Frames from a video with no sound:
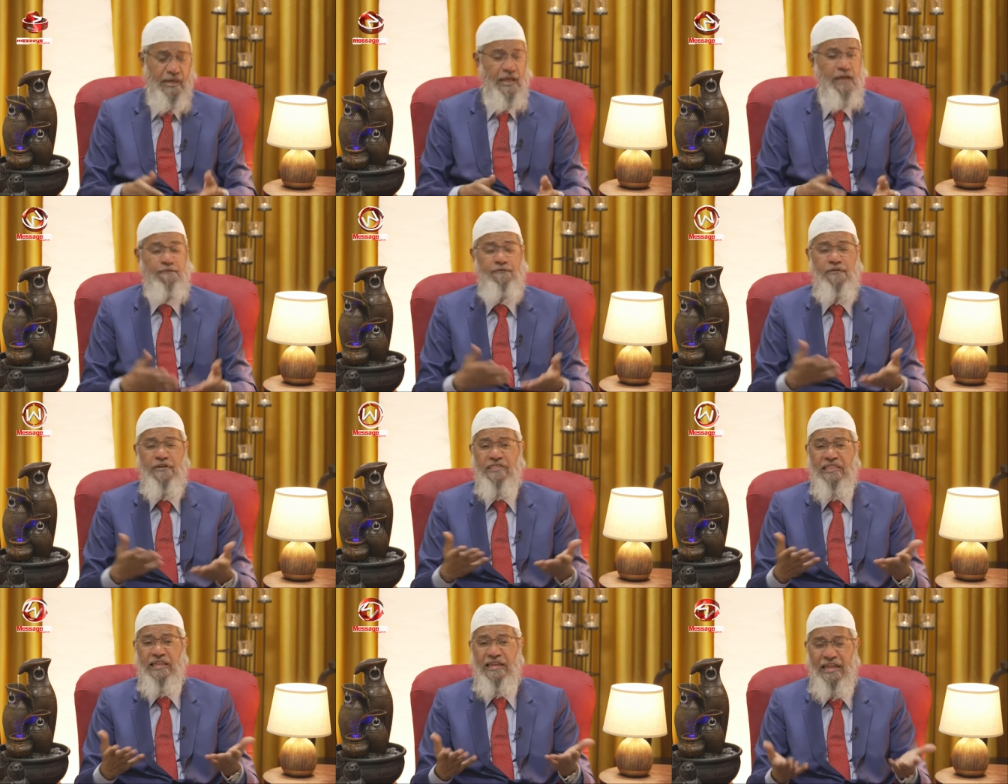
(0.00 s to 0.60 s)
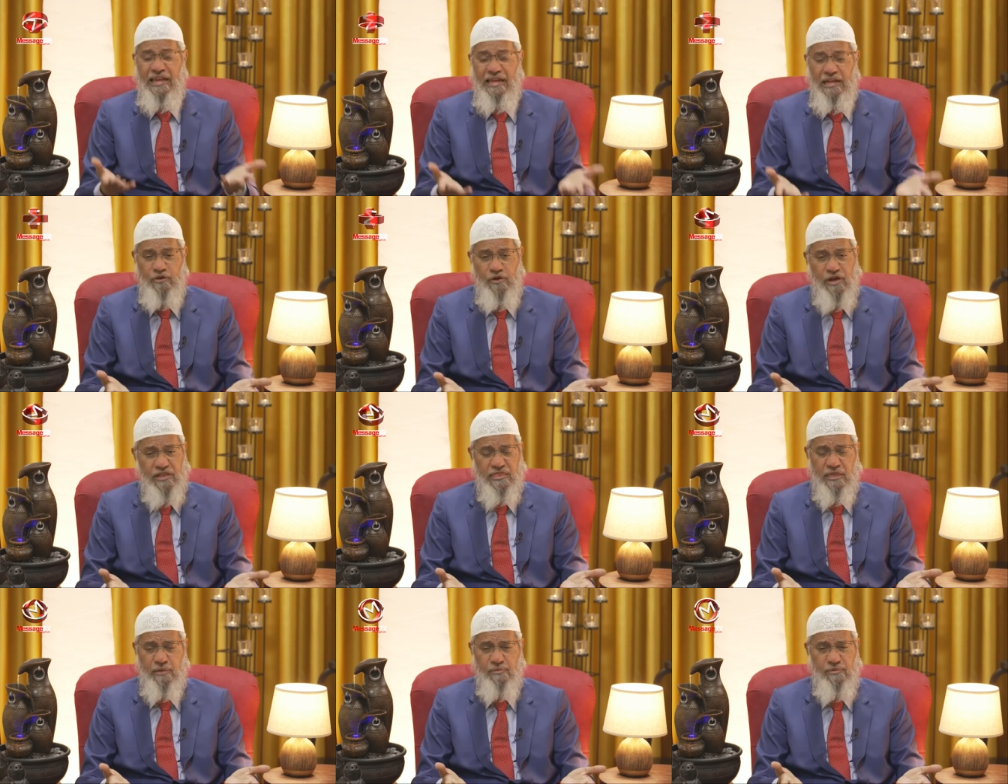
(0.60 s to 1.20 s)
If it's a lady who
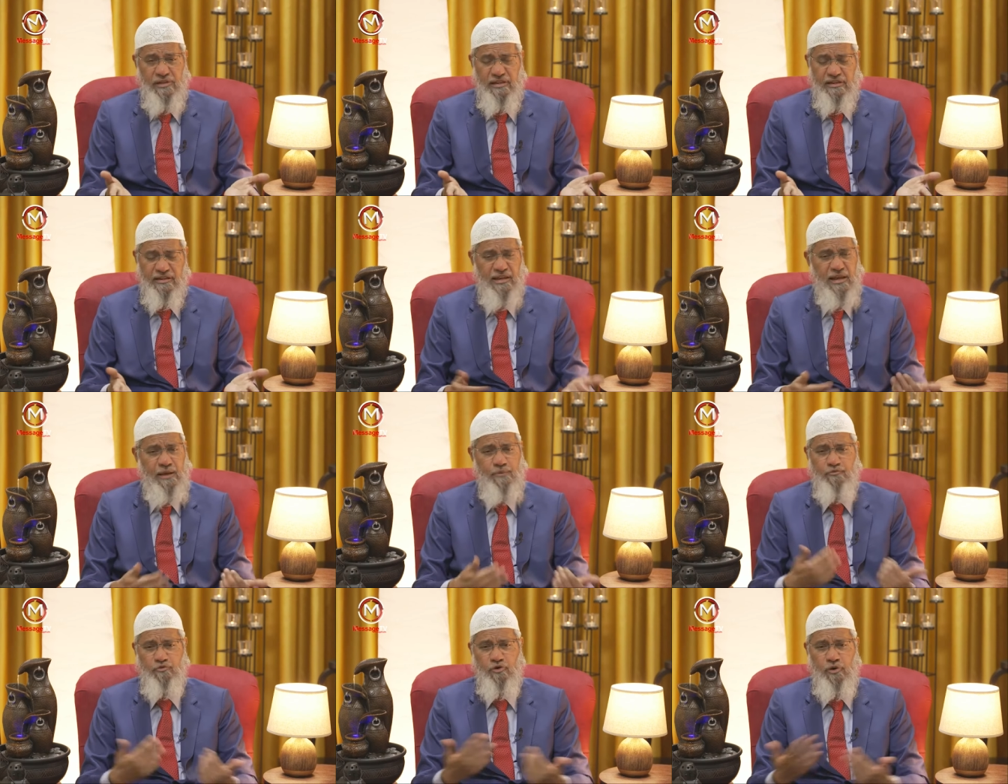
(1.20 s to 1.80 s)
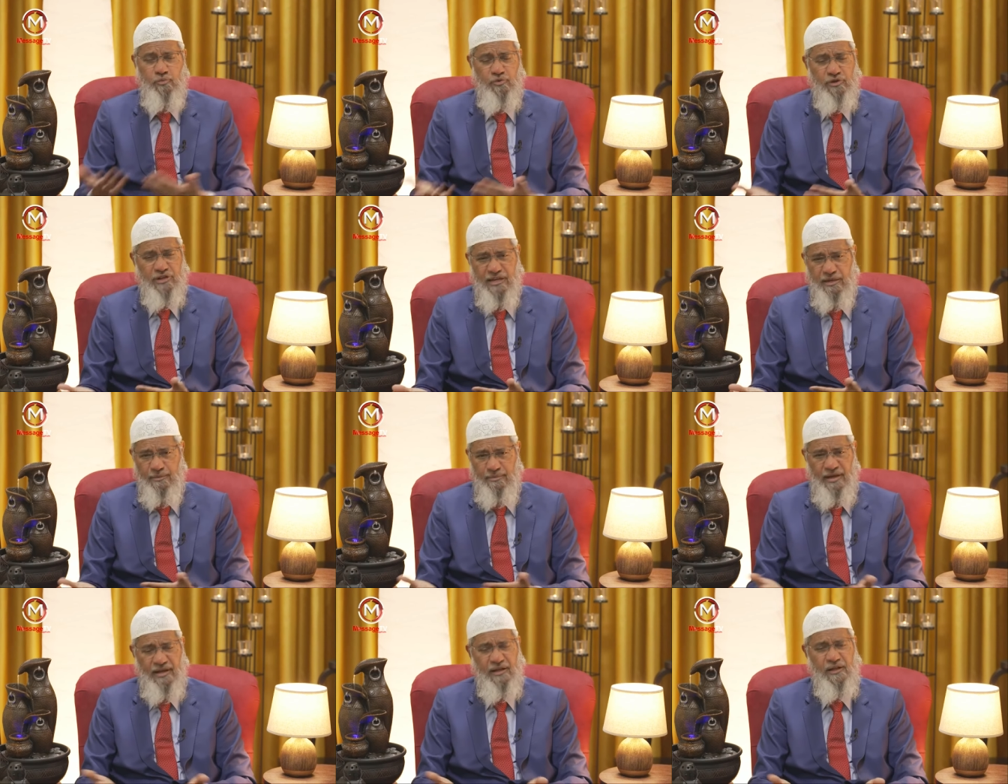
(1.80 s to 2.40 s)
accepts Islam, so a
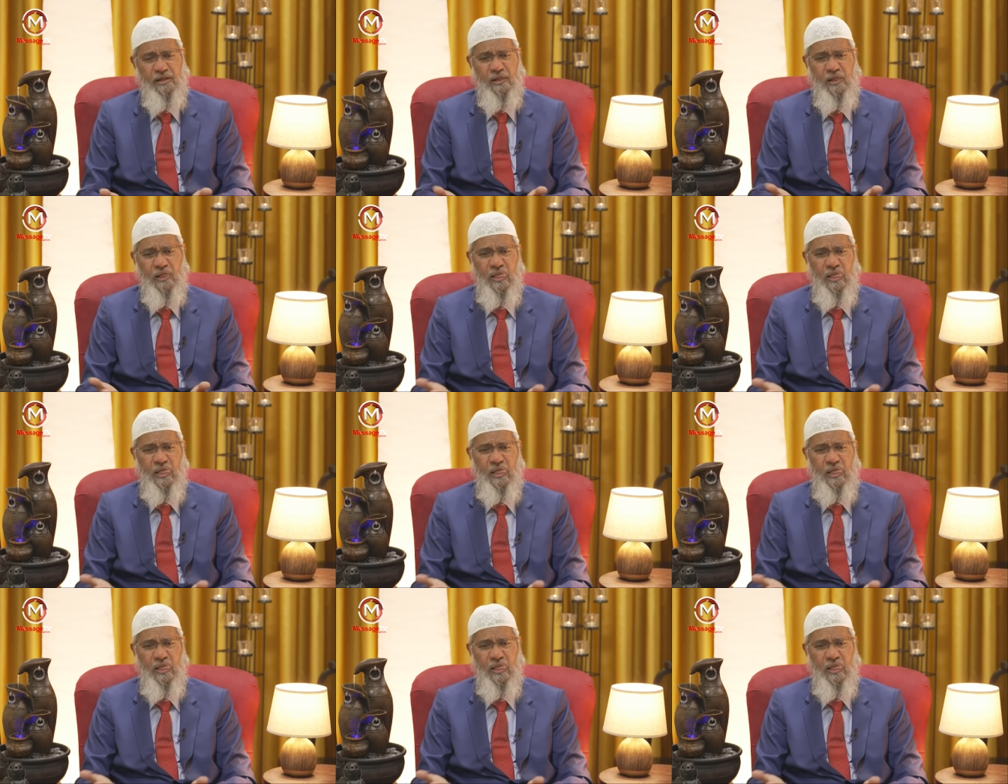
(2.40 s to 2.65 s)
Muslimah